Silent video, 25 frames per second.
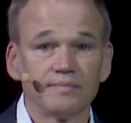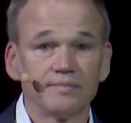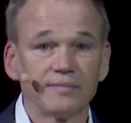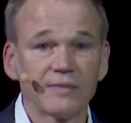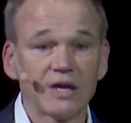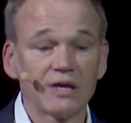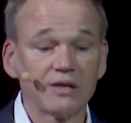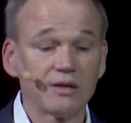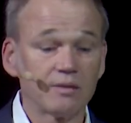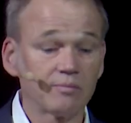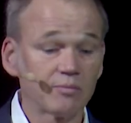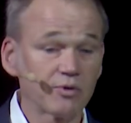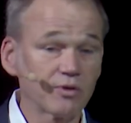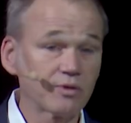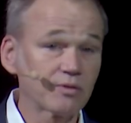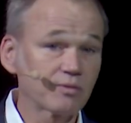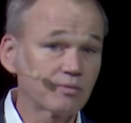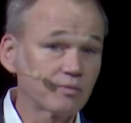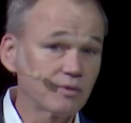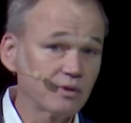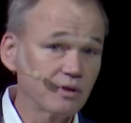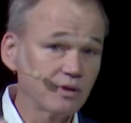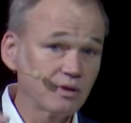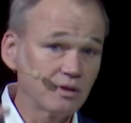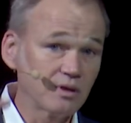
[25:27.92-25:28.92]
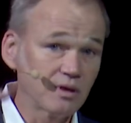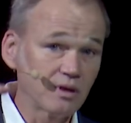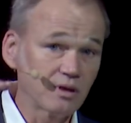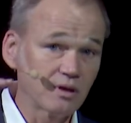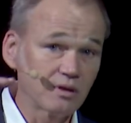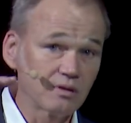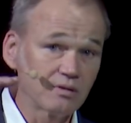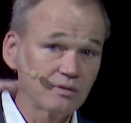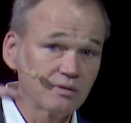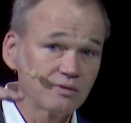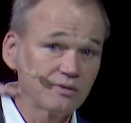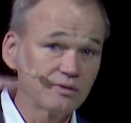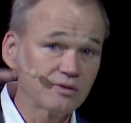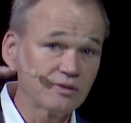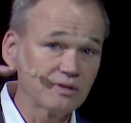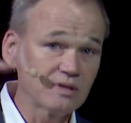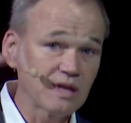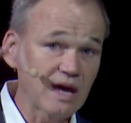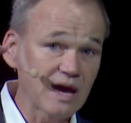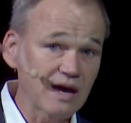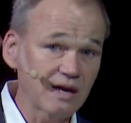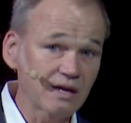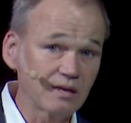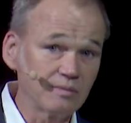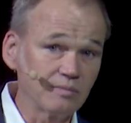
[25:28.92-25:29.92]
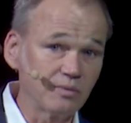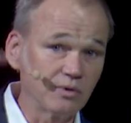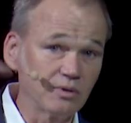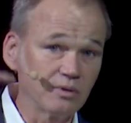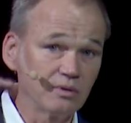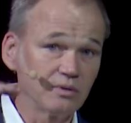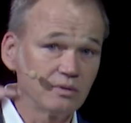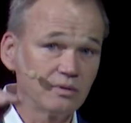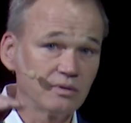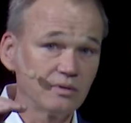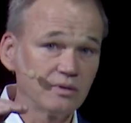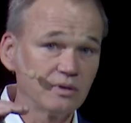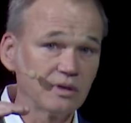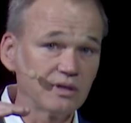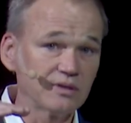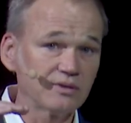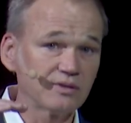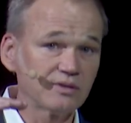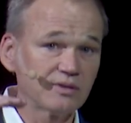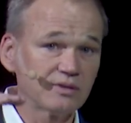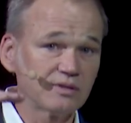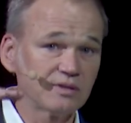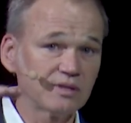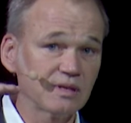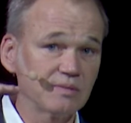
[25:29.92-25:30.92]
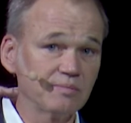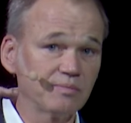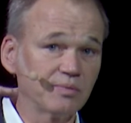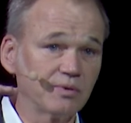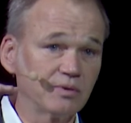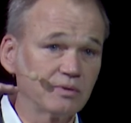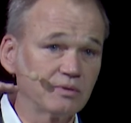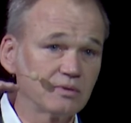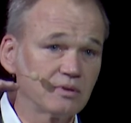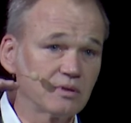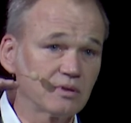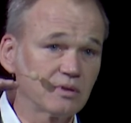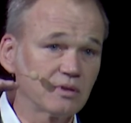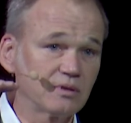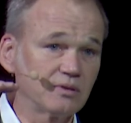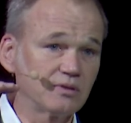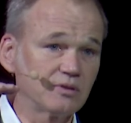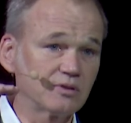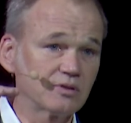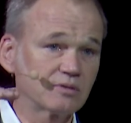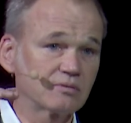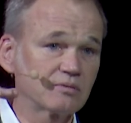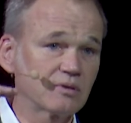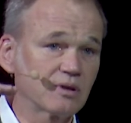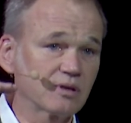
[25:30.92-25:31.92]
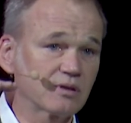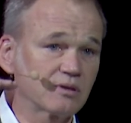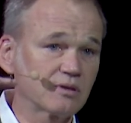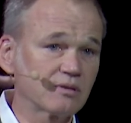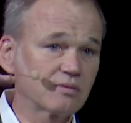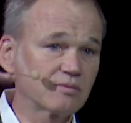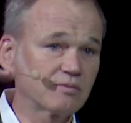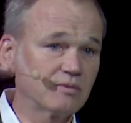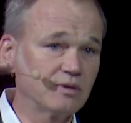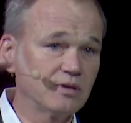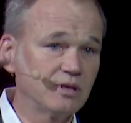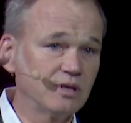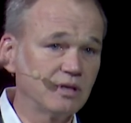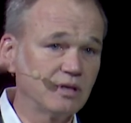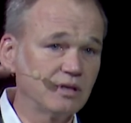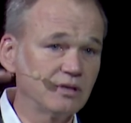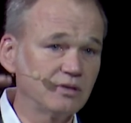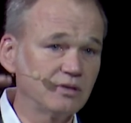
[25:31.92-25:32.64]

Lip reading: And number 3, they're stackable. It's simple to construct 3D